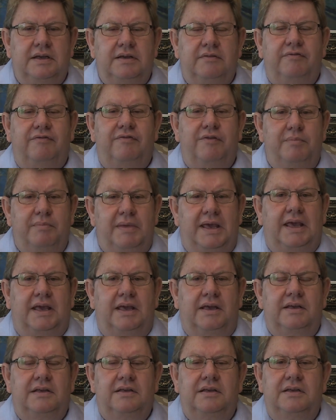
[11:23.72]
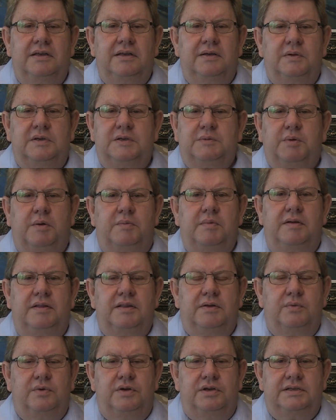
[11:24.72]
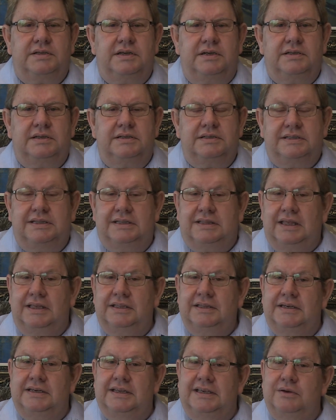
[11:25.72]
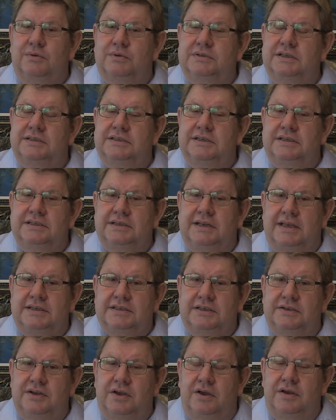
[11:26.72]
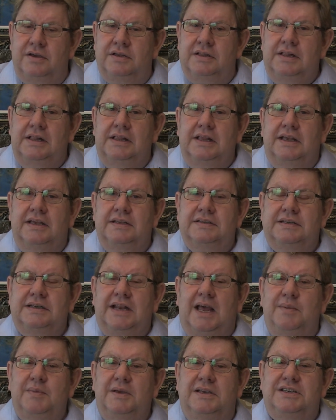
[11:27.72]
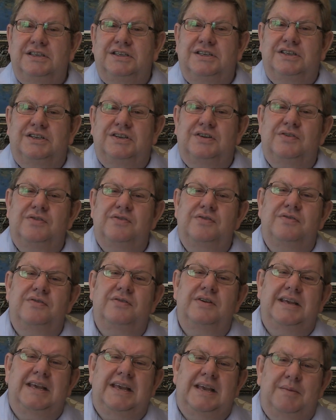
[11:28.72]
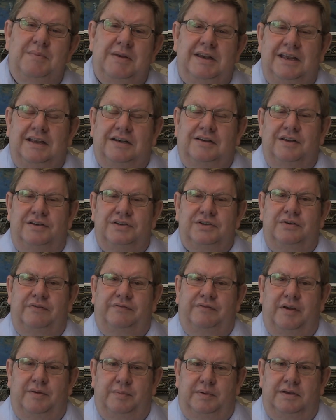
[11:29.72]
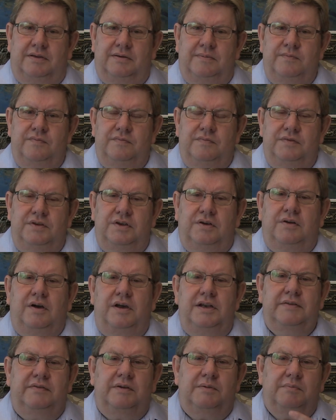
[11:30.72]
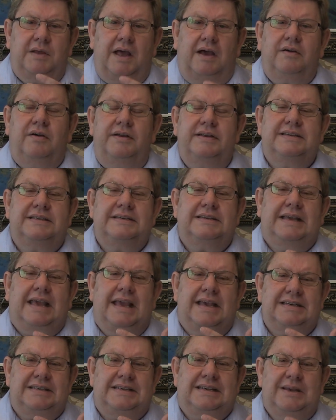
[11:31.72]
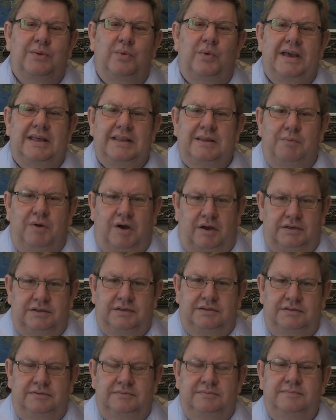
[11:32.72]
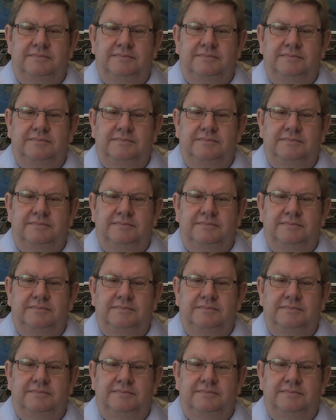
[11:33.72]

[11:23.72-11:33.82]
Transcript: for me, was probably the worst sentence. The thing that he also doesn't know is that I'm extremely claustrophobic. I can't scarcely wear the mask.